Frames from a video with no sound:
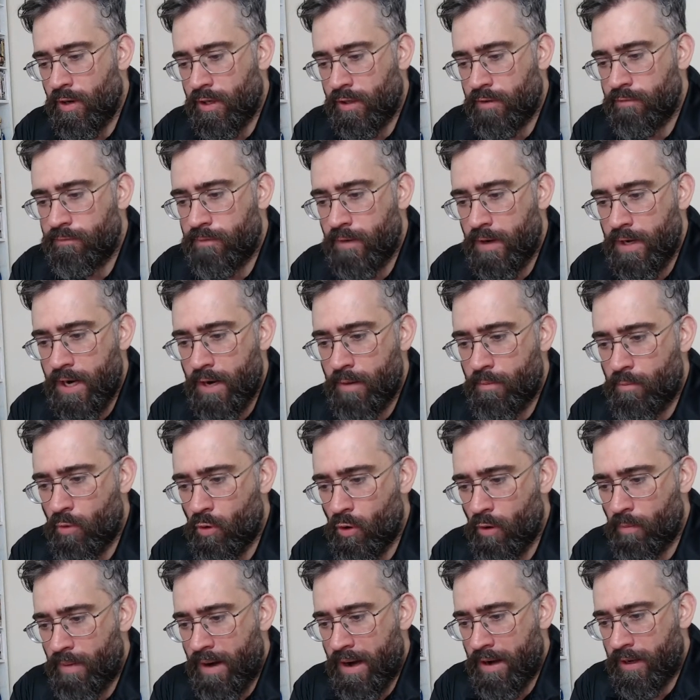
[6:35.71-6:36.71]
I can find out
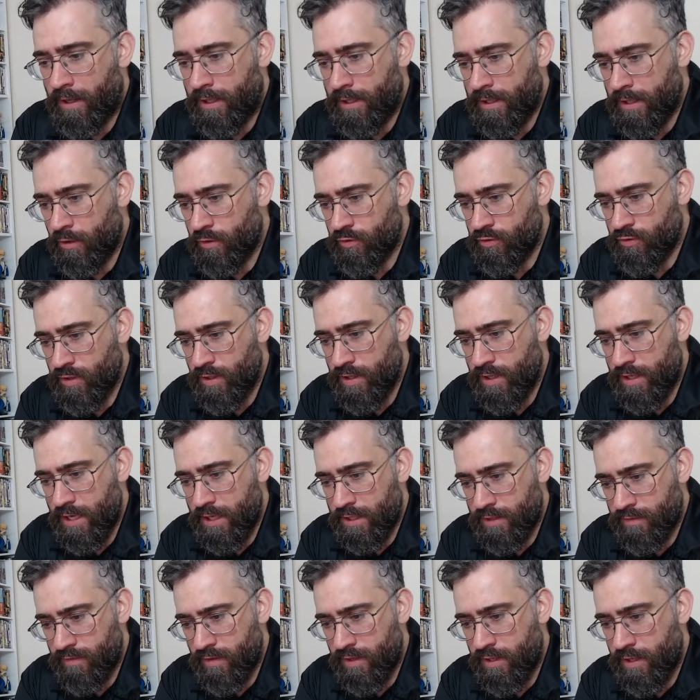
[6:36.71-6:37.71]
more about it and answer in the
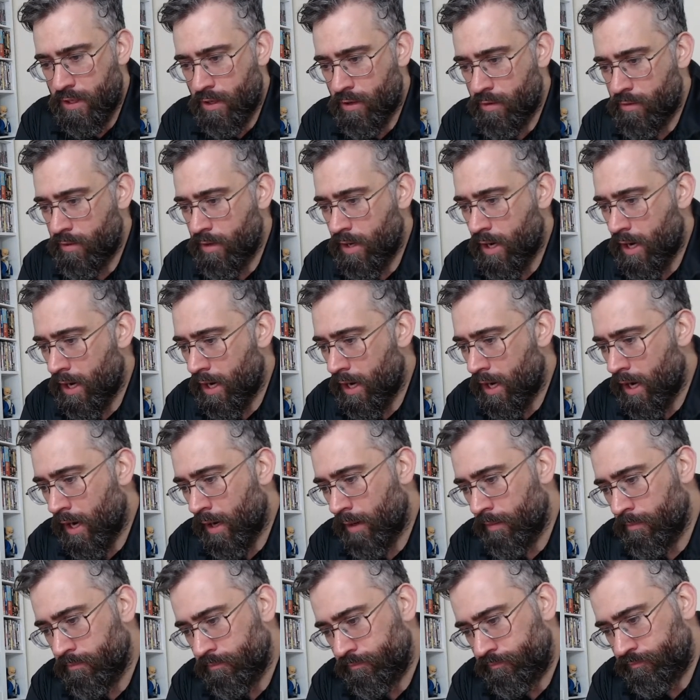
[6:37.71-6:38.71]
next video
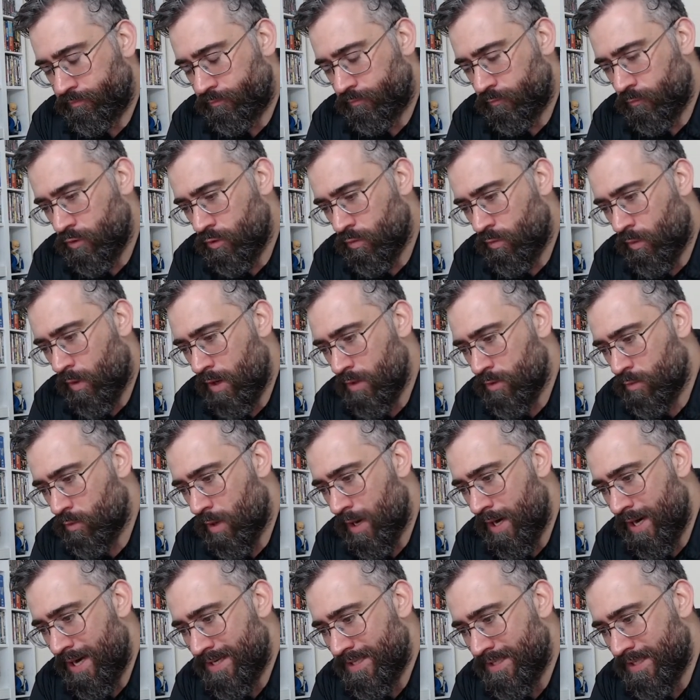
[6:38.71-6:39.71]
to
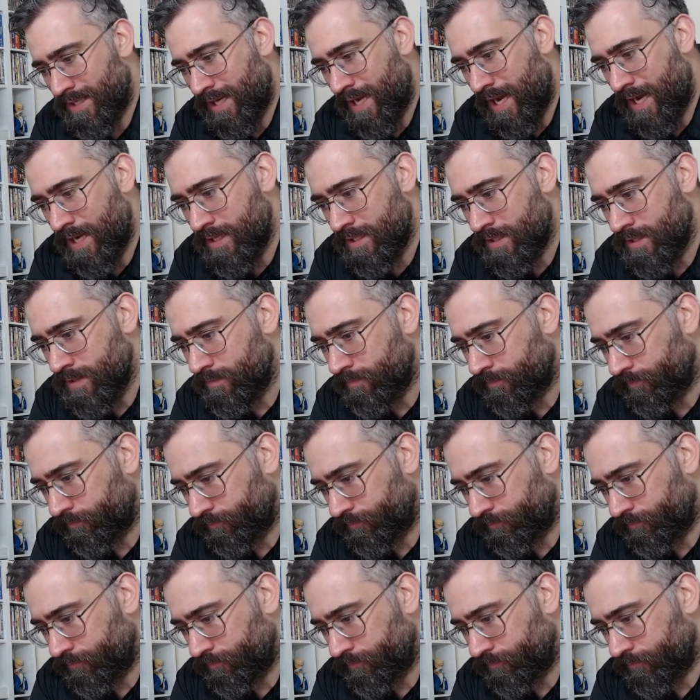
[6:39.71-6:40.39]
why that's the case.